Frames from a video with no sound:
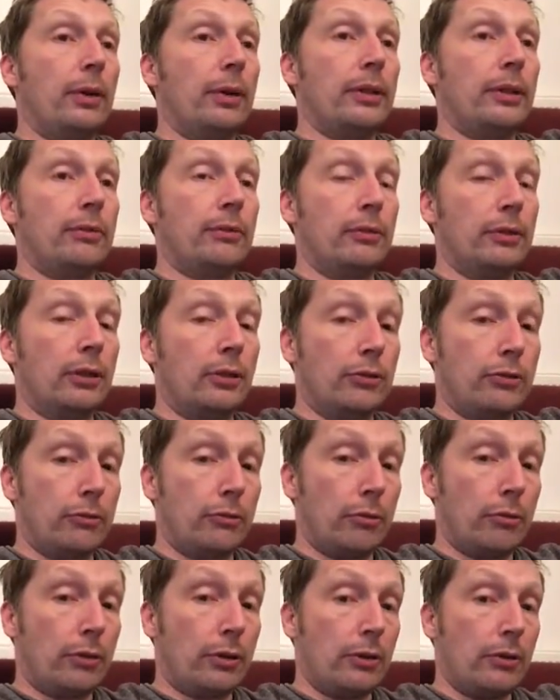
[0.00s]
by different
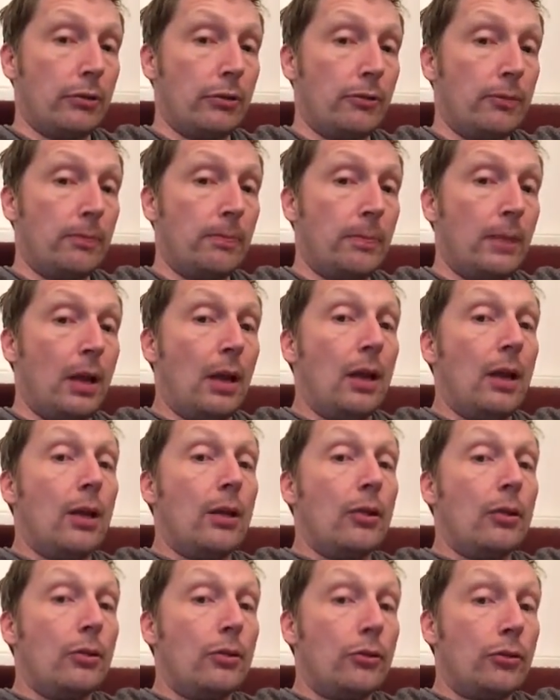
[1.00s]
historians.
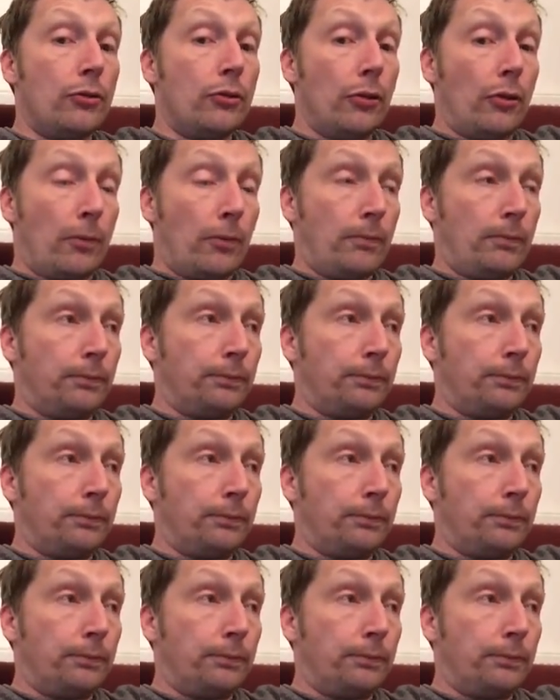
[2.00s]
So,